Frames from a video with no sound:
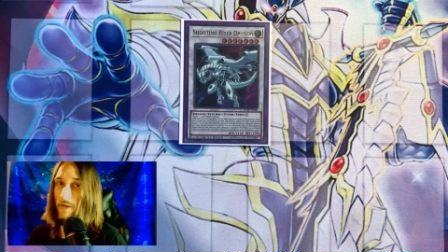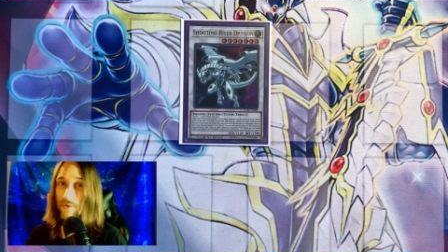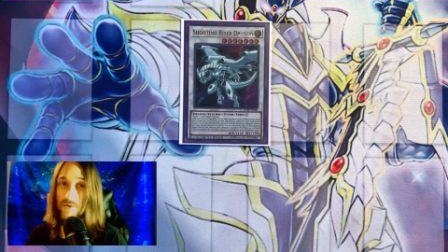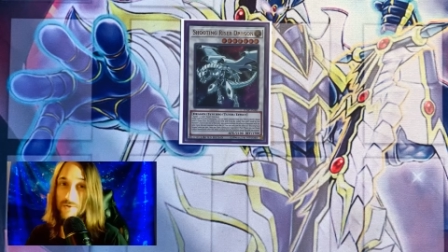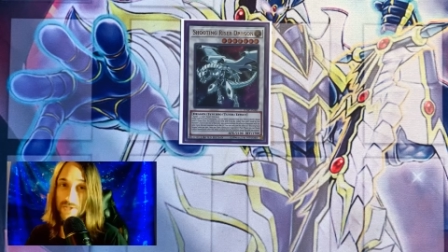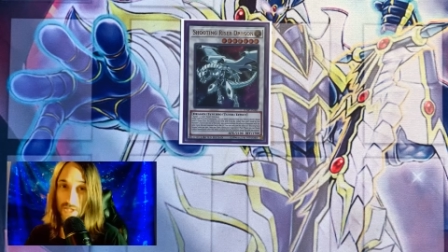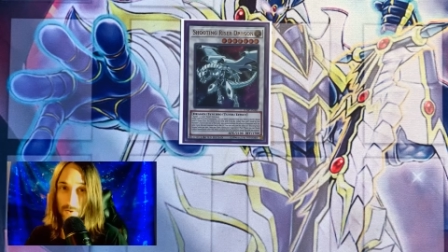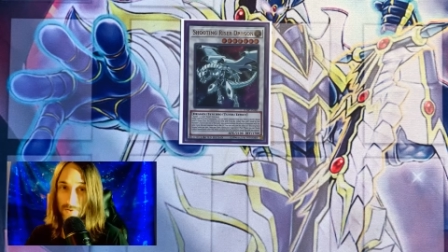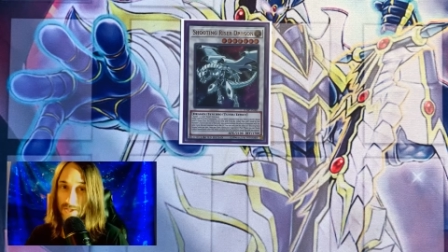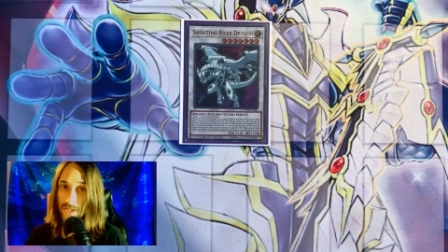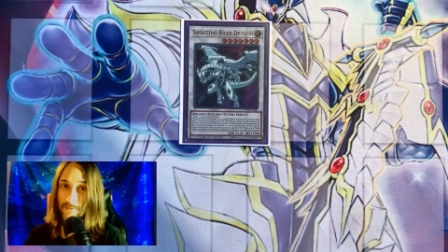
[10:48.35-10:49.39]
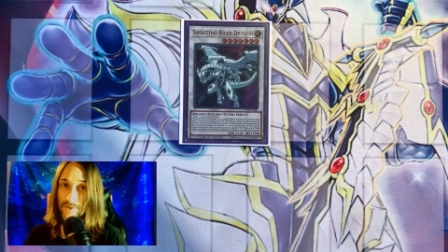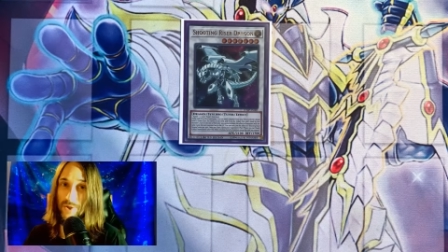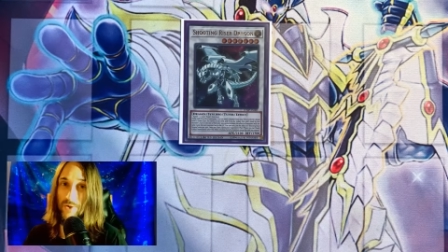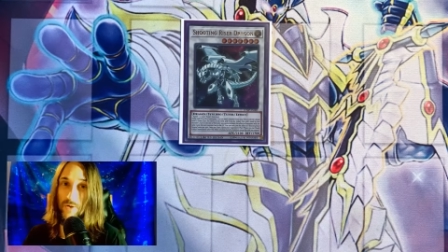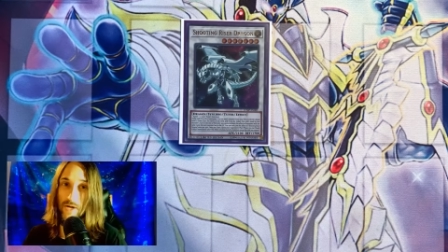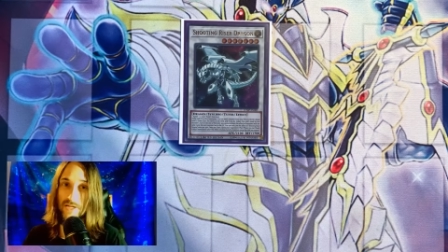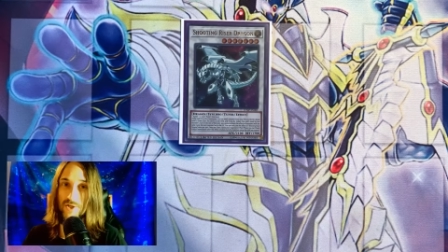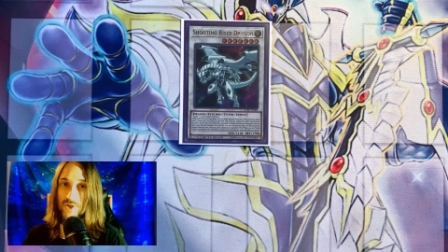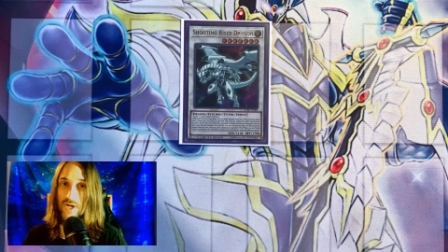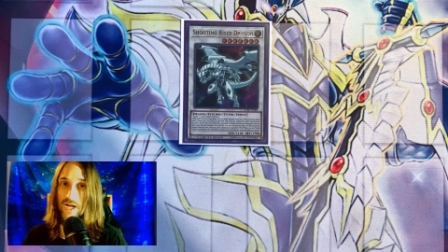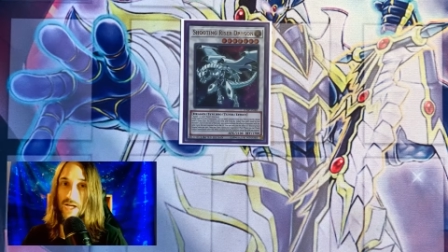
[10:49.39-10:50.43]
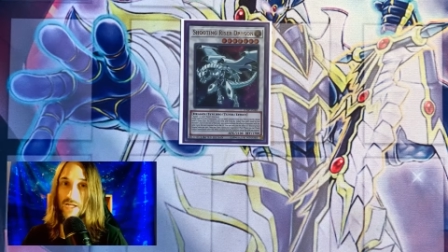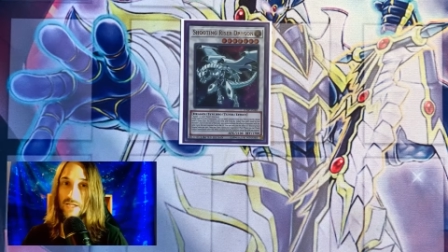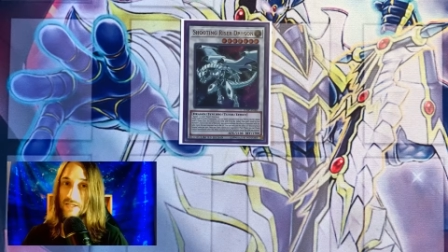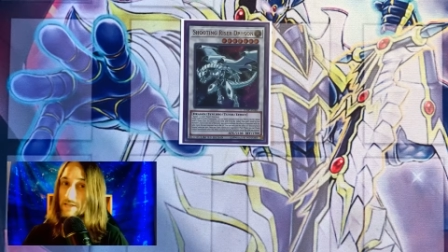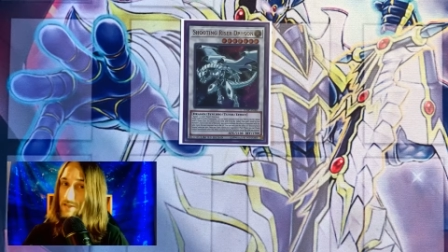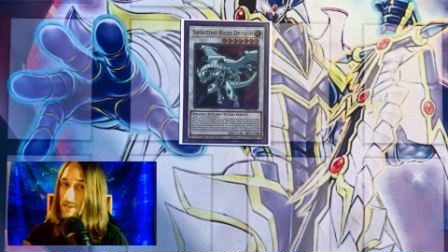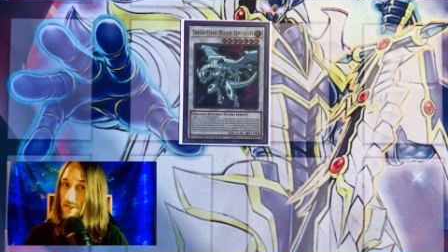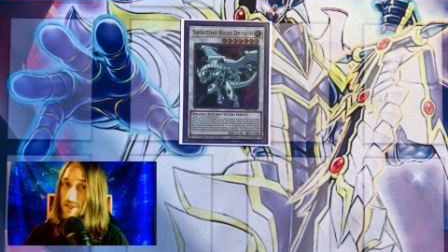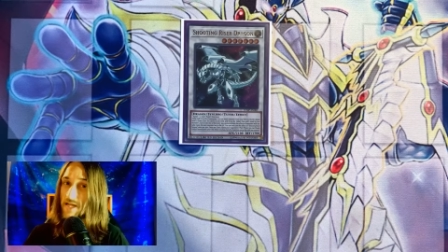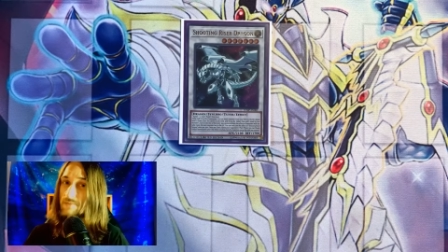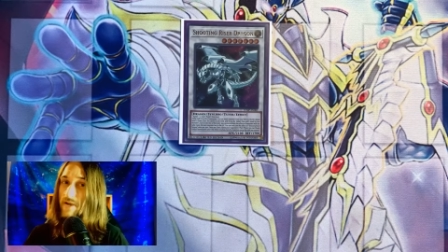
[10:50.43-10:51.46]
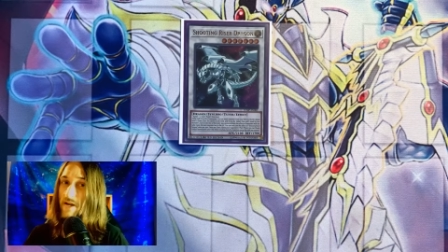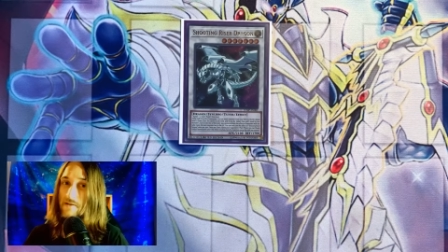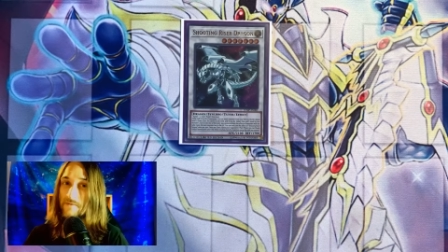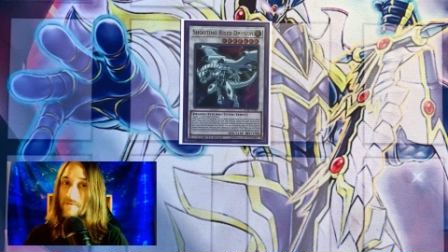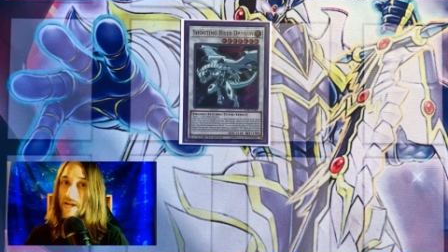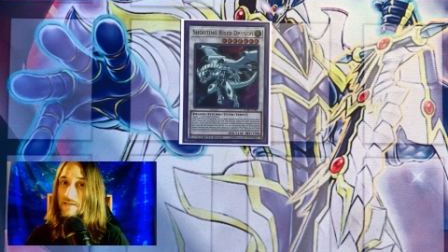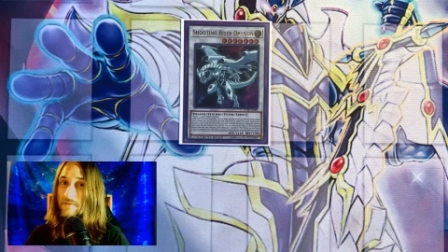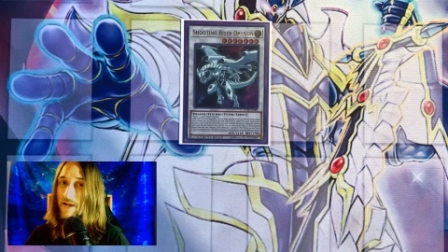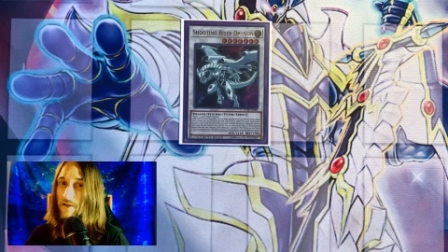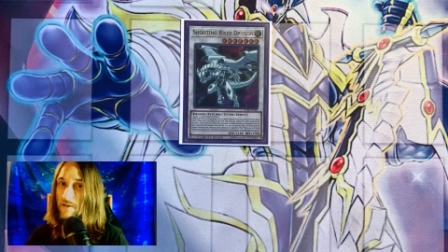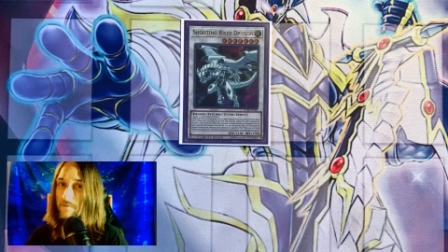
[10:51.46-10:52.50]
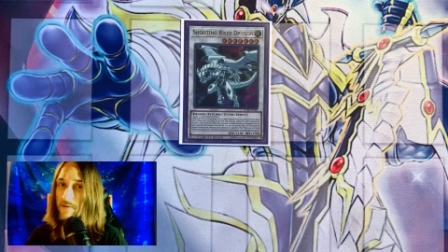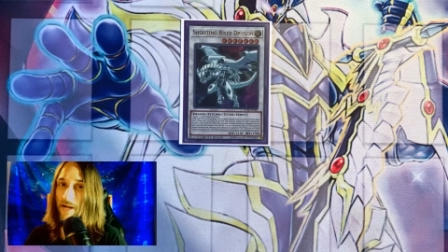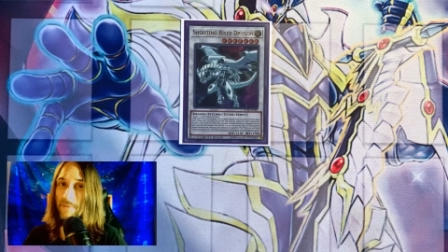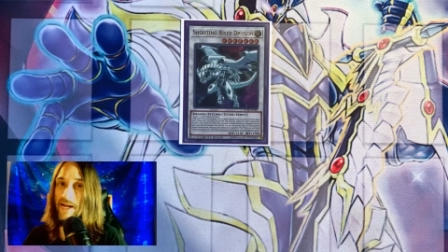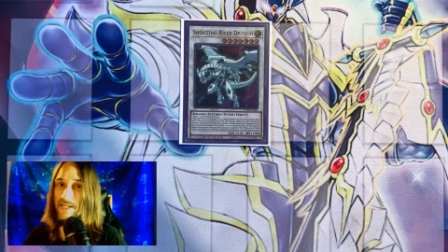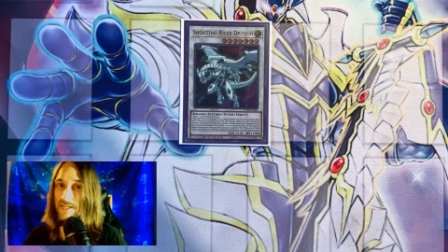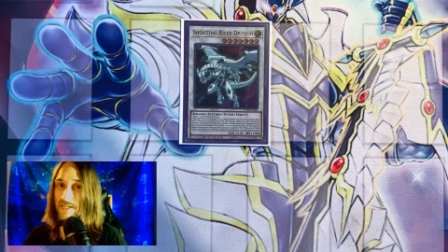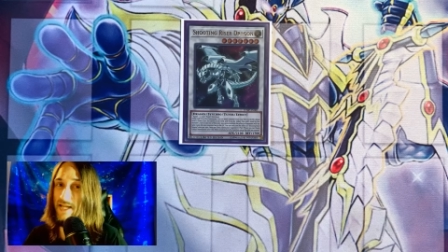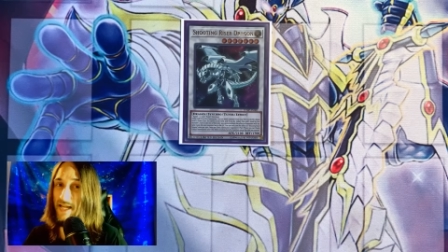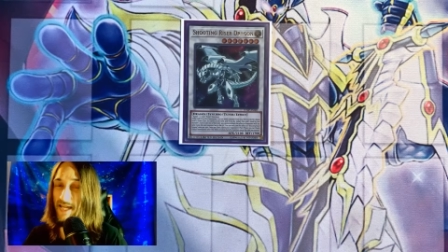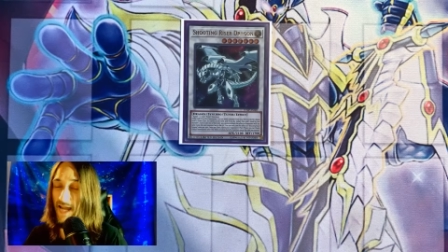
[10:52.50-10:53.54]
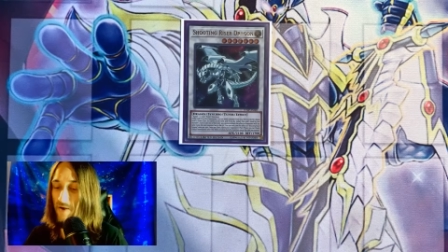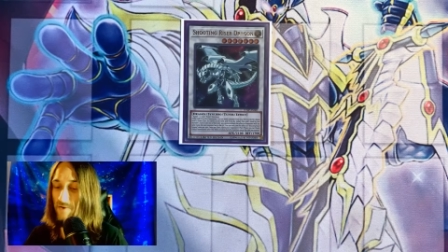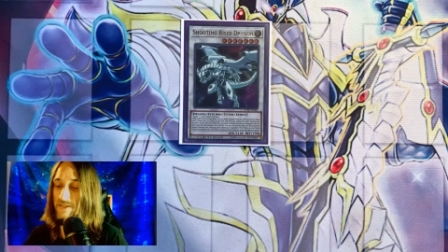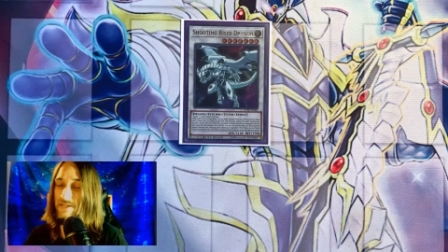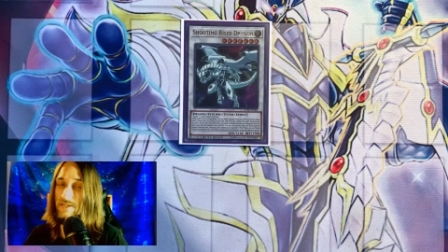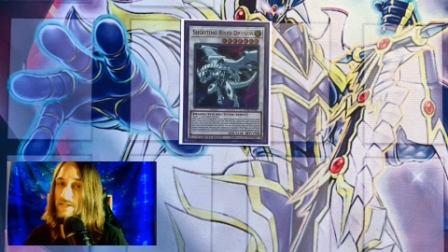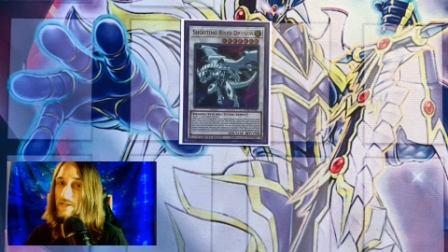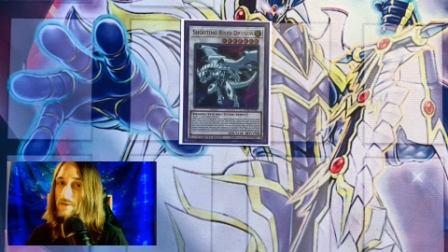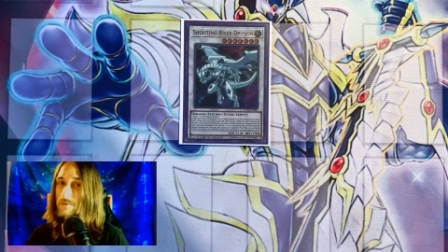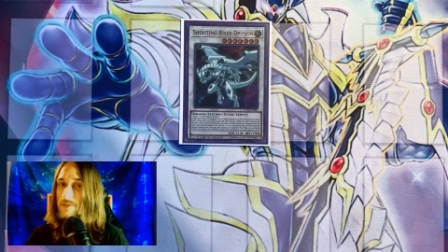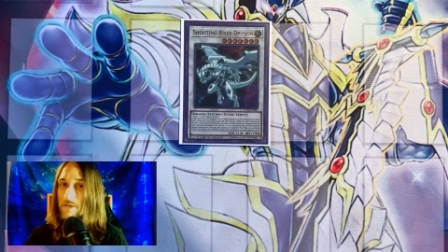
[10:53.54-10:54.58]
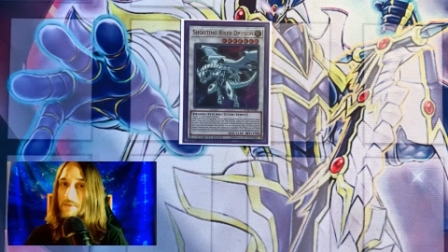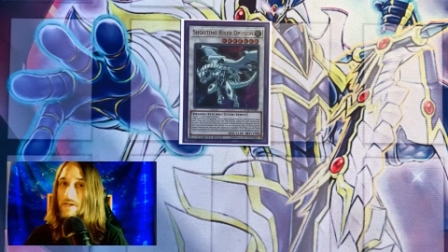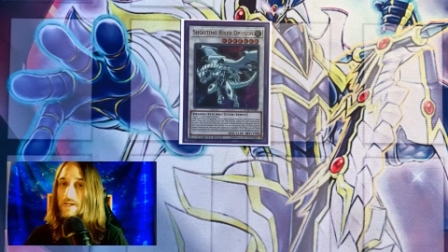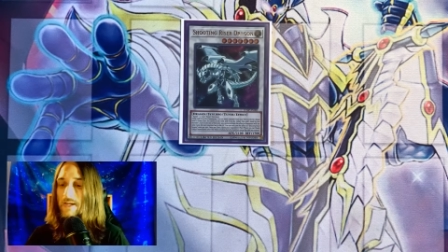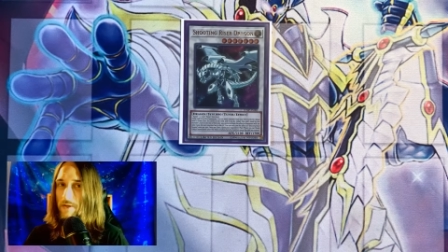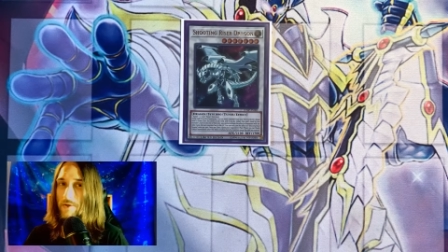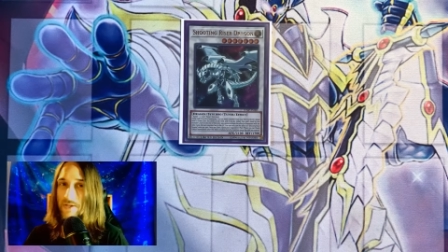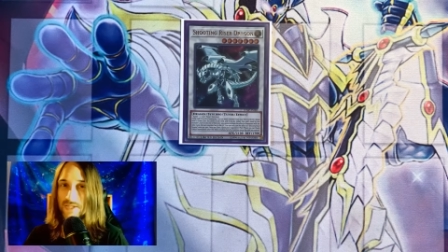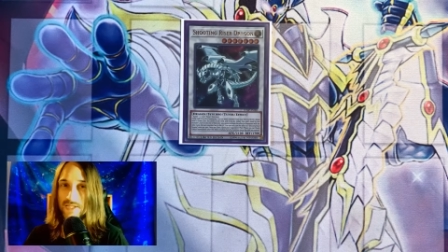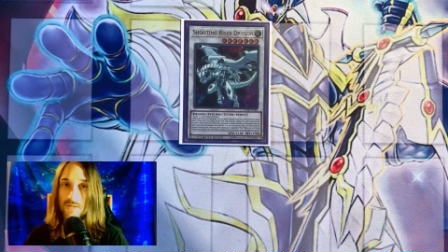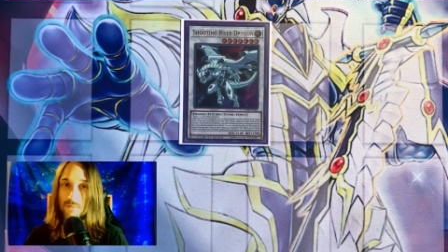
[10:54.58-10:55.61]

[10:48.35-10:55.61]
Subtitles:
And when you Synchro summon Shooting Riser Dragon, such as by the effect of Halqifibrax, because that counts as a Synchro summon, you can send a